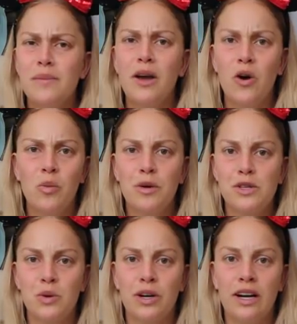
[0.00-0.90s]
it's my home
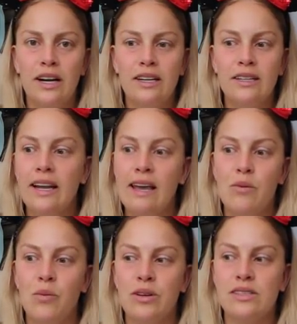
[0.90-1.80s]
resort,
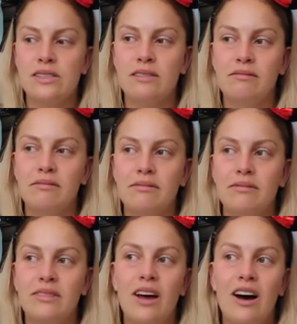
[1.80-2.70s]
it was
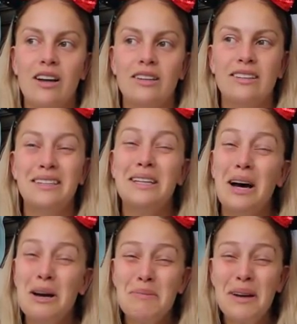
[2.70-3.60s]
not
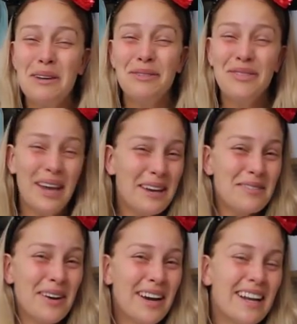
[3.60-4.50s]
not my
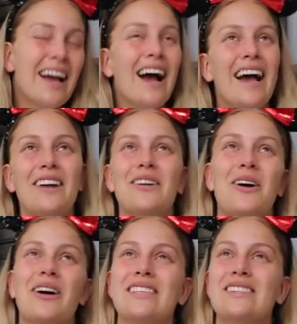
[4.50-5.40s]
favorite. I don't
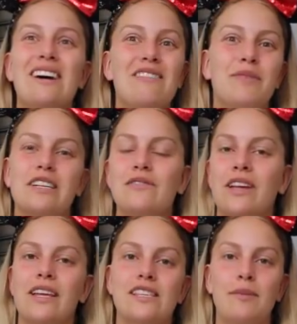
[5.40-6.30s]
know, I still have mixed
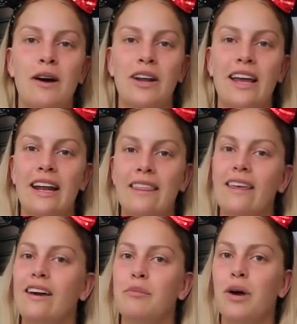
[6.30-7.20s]
feelings about it, and I
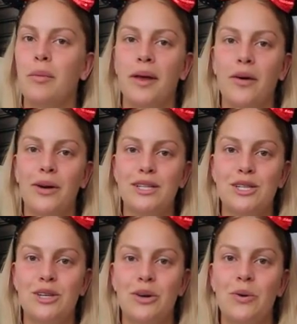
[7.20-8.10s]
think I'm probably going to
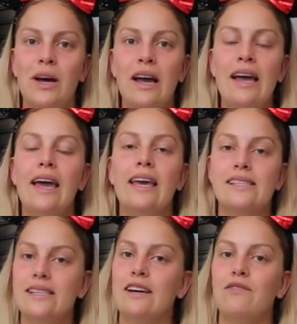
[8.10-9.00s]
do a
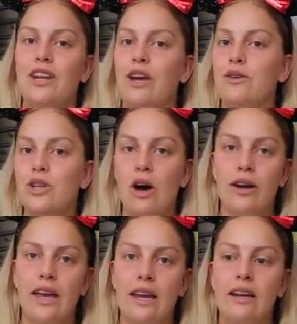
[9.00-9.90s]
sit-down video
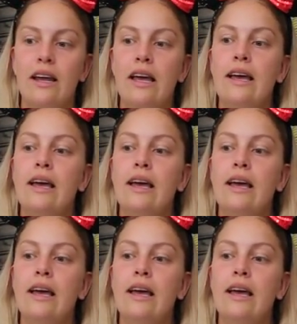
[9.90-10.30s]
talking